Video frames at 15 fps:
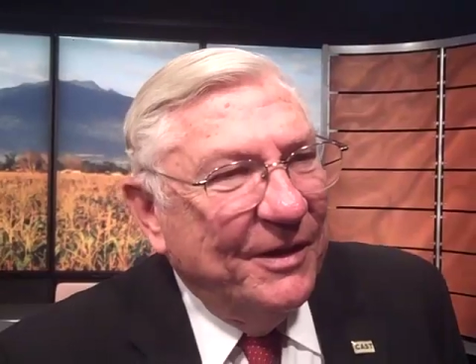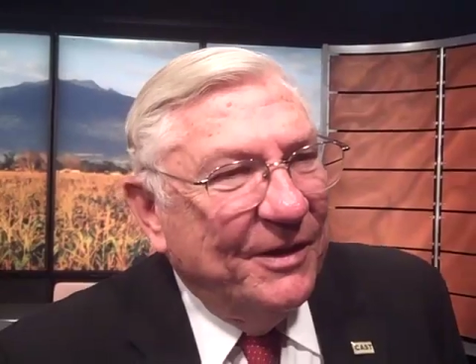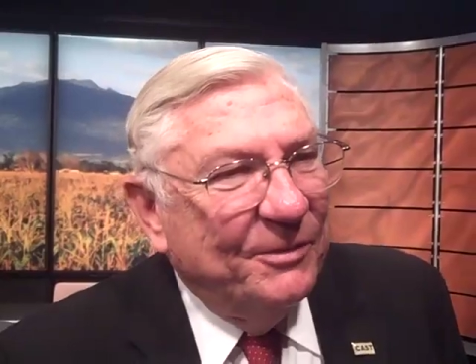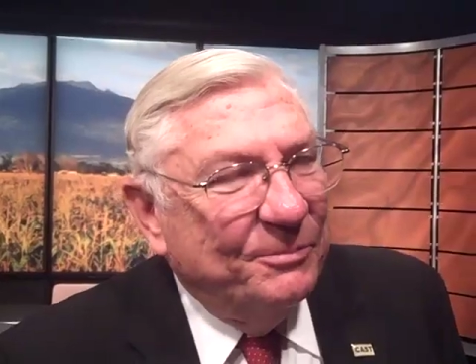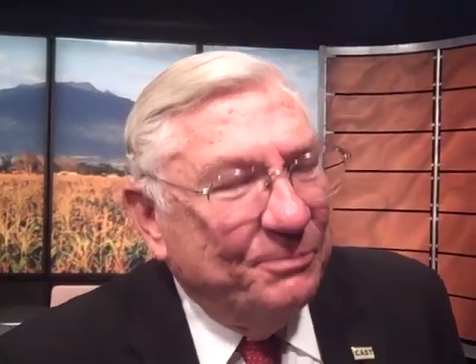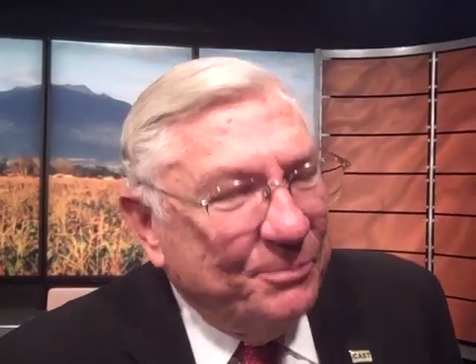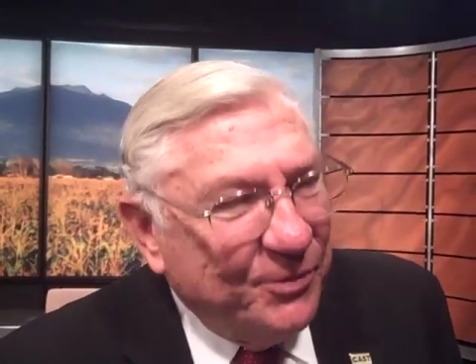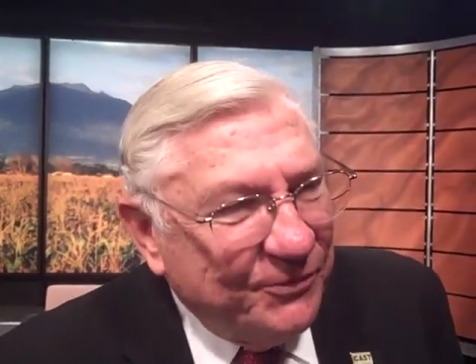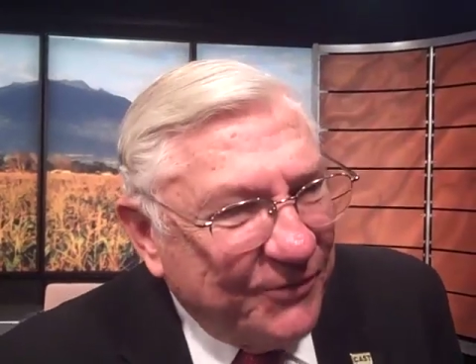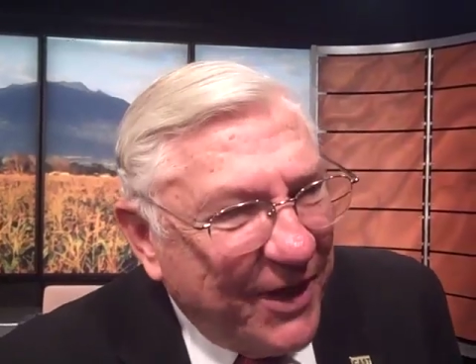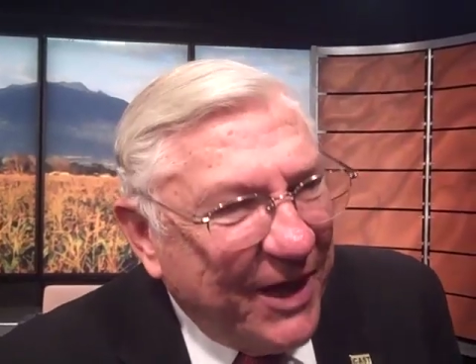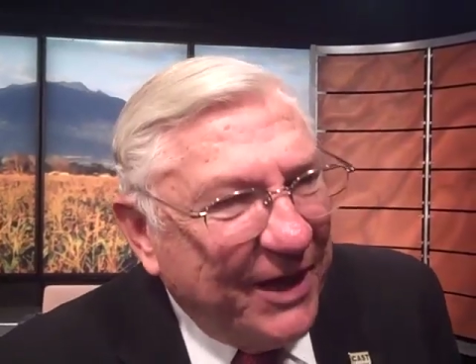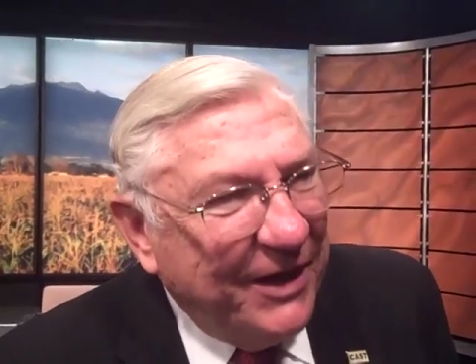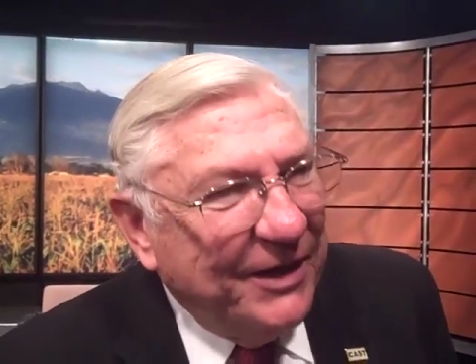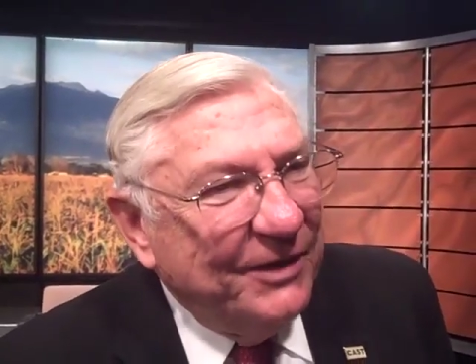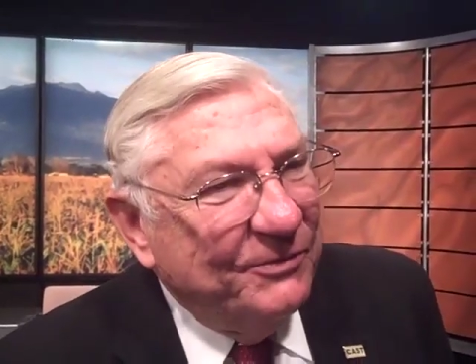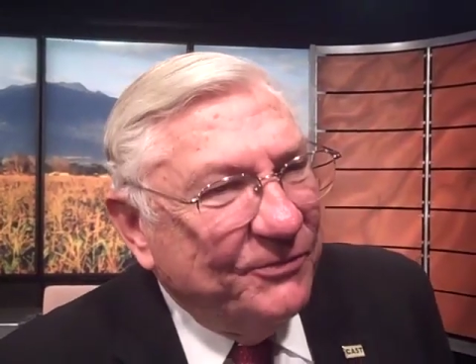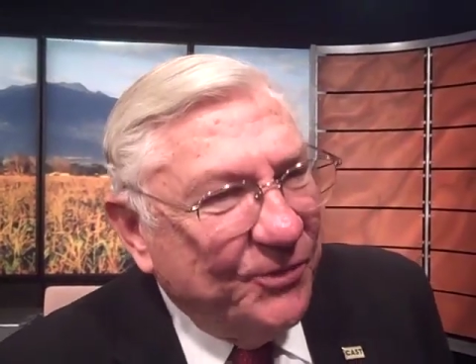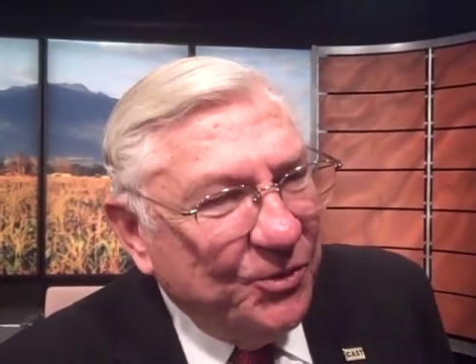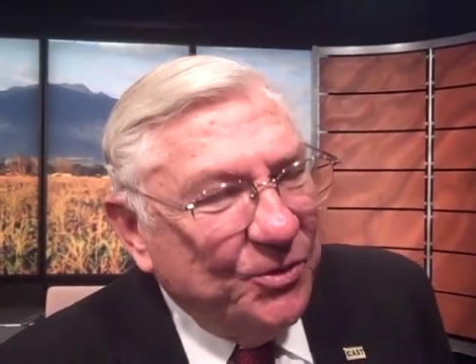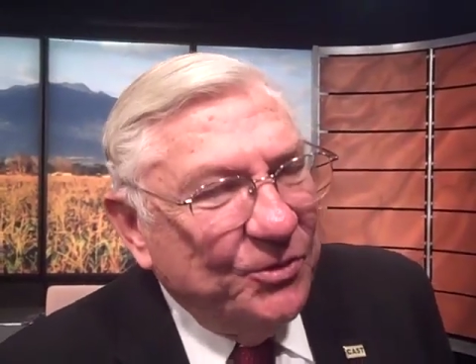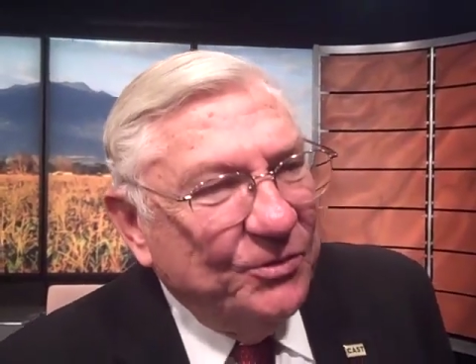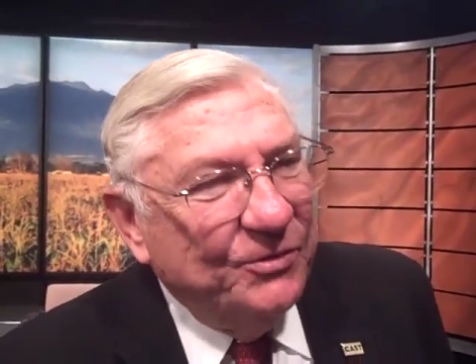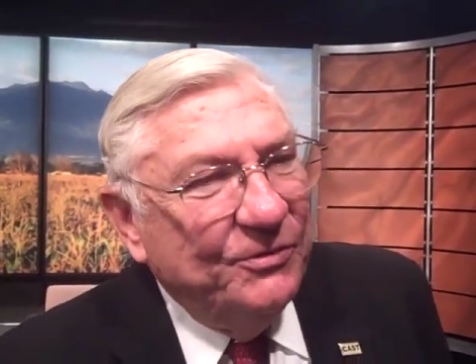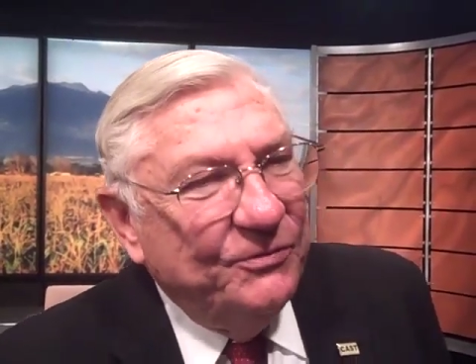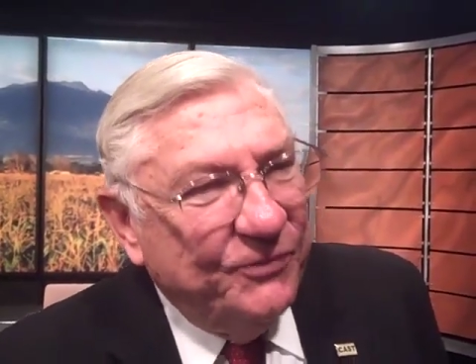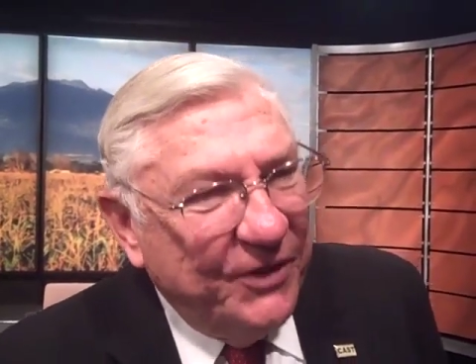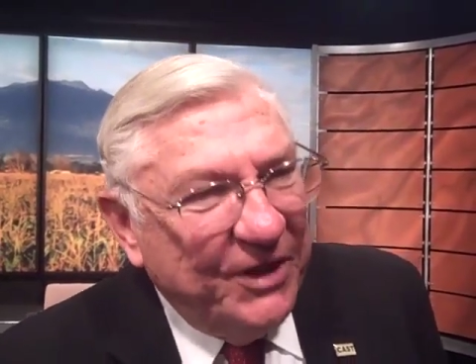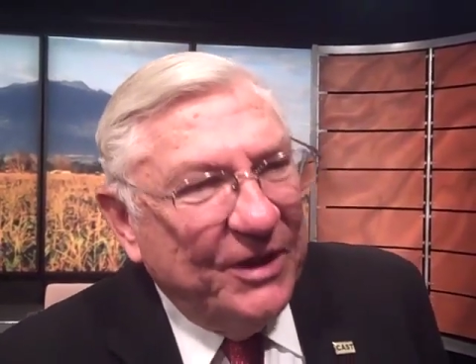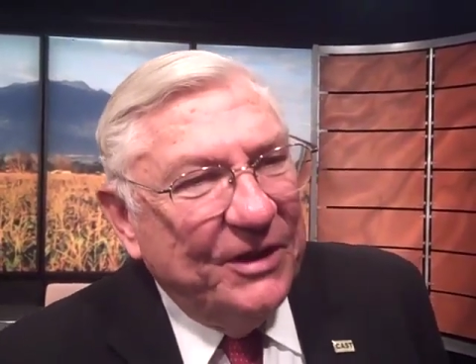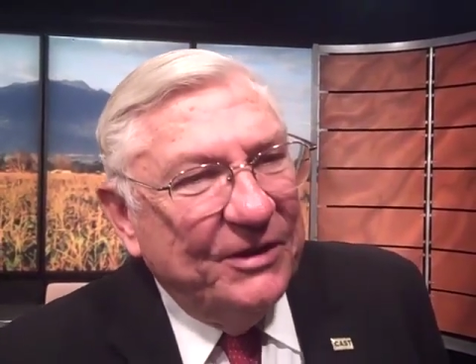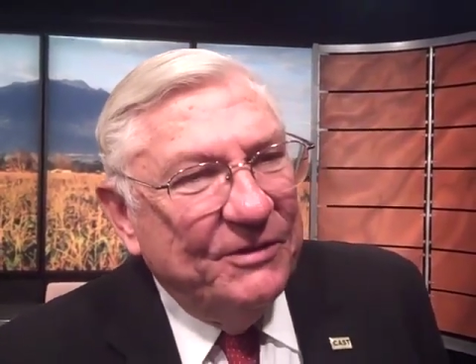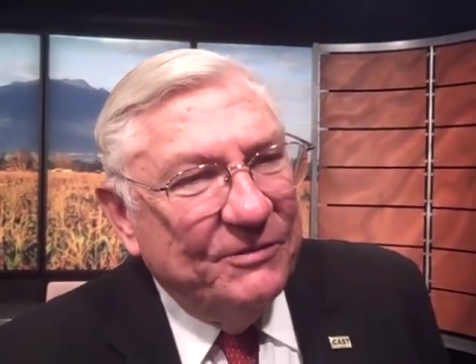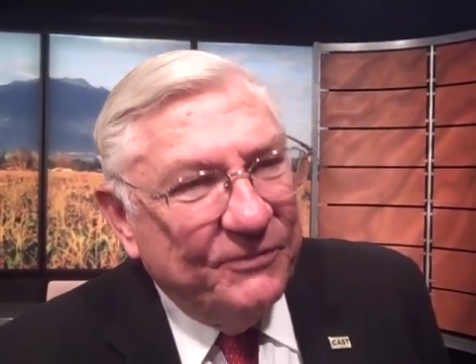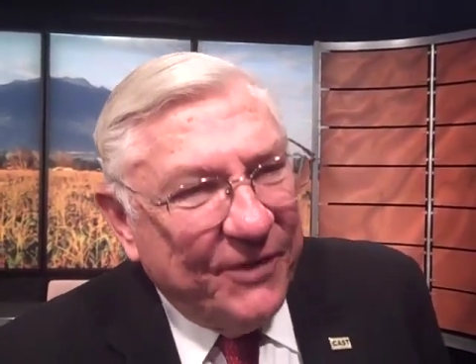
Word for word: of providing food, feed,